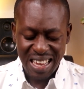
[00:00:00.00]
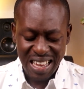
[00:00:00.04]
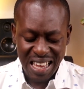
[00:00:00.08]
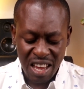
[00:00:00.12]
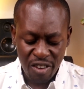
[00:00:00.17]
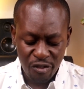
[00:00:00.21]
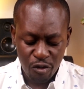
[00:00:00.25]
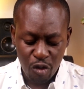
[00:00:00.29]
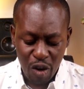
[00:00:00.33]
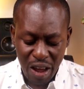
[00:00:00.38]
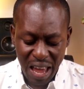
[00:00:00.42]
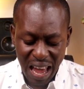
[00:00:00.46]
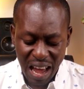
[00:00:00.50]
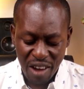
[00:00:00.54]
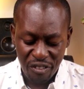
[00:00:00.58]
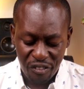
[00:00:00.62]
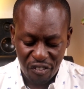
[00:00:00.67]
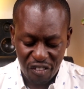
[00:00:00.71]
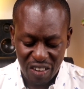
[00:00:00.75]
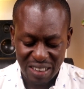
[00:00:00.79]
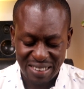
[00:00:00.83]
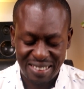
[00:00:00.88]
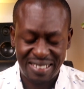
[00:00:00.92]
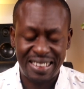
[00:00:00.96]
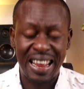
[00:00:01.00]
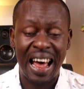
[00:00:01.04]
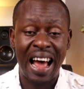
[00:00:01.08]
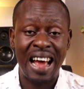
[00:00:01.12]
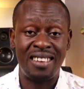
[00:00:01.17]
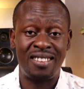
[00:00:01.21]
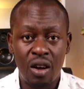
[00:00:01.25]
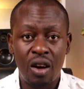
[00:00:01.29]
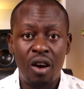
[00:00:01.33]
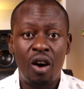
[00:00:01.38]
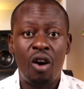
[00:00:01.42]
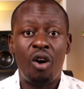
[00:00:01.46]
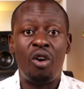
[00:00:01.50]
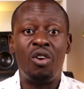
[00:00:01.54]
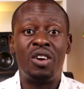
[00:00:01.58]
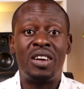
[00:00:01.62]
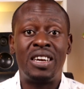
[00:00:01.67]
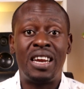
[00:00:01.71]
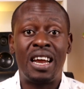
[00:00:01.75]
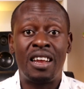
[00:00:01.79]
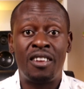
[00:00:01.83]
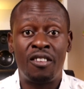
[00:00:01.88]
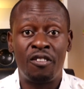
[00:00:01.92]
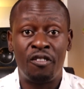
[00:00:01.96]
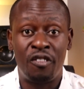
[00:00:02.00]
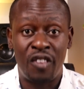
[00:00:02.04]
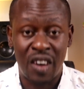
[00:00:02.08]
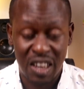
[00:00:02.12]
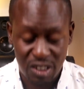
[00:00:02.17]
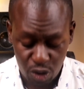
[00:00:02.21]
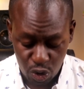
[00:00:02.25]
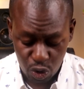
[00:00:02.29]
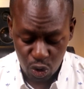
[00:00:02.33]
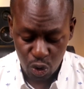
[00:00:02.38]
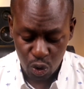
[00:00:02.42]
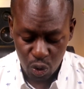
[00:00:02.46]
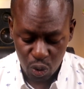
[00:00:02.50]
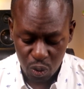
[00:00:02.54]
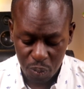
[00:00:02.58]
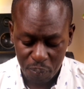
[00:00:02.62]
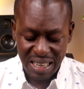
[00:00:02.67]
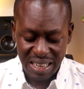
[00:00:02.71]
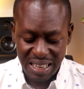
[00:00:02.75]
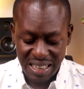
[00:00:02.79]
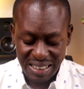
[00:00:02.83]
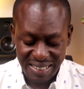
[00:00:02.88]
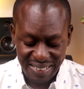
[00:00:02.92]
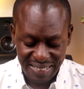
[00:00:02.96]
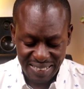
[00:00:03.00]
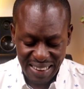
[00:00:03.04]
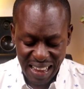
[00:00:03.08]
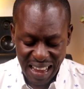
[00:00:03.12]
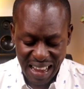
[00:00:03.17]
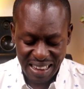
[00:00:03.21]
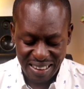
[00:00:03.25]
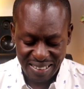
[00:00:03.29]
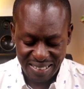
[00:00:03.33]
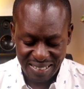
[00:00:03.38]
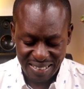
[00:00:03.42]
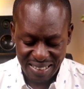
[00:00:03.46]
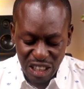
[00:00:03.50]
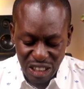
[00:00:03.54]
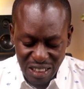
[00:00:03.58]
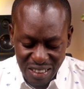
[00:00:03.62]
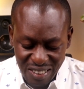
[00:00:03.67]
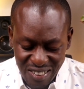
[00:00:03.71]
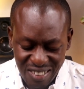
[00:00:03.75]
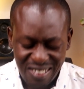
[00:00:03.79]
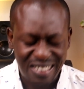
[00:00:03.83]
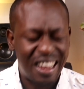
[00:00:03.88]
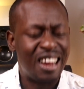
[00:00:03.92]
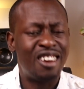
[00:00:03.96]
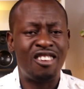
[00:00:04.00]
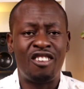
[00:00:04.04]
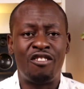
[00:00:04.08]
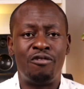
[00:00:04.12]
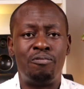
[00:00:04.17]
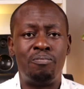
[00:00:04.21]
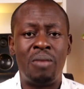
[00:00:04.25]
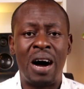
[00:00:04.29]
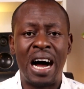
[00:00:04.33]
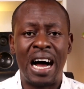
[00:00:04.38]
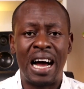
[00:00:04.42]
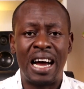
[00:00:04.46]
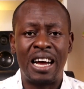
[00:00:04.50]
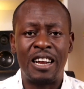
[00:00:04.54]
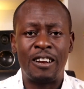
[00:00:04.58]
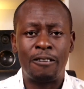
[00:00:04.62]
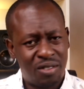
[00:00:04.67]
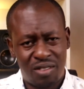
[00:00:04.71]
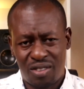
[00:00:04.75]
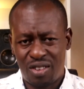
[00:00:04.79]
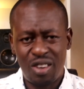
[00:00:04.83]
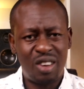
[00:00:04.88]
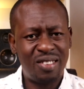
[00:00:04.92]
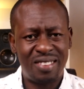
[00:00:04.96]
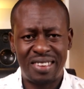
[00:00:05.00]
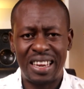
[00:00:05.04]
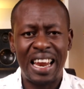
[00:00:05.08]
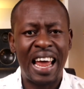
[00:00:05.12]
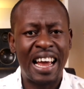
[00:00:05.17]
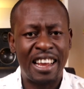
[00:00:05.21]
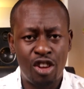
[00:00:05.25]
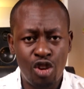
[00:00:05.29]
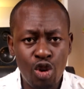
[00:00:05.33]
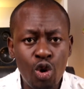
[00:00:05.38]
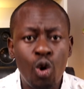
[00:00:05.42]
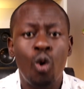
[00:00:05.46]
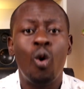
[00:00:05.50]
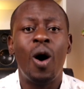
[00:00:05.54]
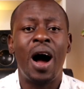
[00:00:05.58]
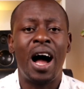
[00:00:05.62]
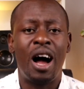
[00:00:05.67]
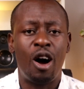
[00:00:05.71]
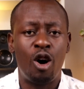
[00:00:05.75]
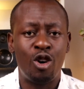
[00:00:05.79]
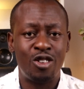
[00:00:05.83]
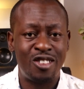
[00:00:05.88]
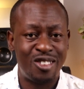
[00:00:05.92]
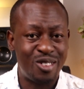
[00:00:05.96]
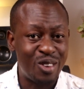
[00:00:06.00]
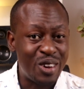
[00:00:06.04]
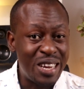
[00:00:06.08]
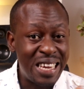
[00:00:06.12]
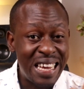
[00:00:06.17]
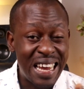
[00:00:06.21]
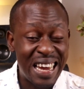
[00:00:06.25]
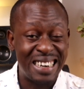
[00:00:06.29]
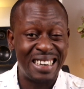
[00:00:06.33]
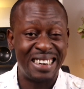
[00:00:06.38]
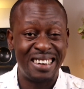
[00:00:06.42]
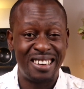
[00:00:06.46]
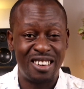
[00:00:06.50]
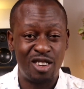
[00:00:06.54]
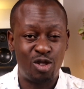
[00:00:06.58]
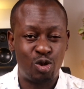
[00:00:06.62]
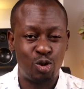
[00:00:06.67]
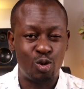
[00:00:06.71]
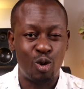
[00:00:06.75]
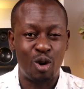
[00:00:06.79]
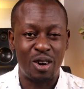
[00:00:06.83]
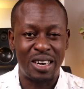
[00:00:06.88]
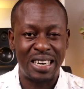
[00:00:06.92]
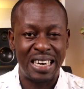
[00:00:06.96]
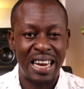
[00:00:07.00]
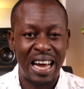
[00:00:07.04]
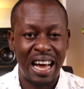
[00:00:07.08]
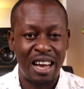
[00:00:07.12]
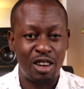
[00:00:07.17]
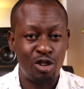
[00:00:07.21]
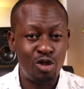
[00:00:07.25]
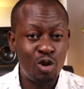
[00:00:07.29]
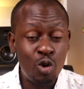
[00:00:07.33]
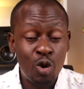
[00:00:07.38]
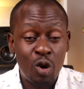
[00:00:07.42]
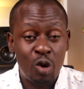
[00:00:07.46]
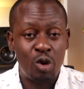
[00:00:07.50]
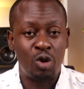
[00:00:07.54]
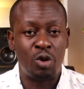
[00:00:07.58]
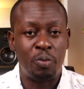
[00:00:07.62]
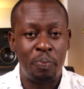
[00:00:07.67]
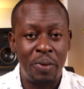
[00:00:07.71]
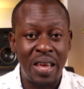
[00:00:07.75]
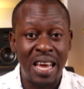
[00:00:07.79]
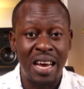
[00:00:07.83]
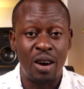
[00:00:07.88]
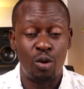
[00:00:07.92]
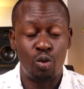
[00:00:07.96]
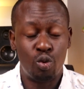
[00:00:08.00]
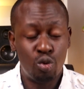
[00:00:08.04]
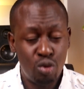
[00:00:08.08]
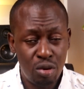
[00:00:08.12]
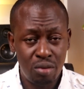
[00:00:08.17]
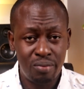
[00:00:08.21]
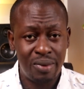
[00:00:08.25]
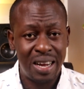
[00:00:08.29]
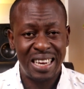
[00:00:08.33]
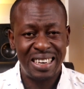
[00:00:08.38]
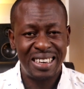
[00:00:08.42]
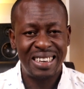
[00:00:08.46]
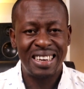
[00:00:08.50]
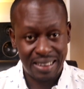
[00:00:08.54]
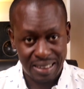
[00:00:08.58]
If we emphasize on that verse 2, it says, Son of man, just like you are also hearing this word now, you could be a woman,